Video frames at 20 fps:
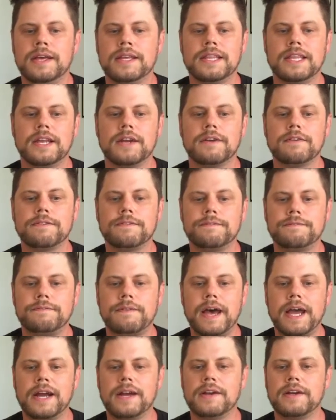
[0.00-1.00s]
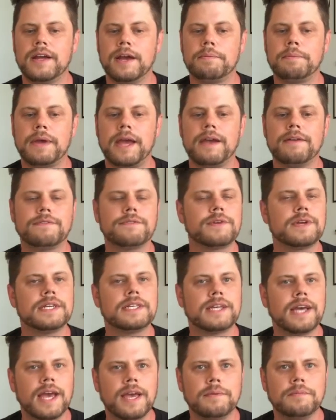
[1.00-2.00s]
that are fired up every
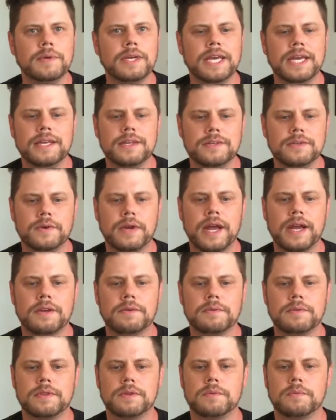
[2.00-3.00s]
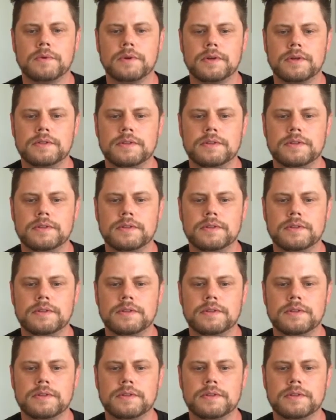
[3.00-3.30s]
time we interact with the world.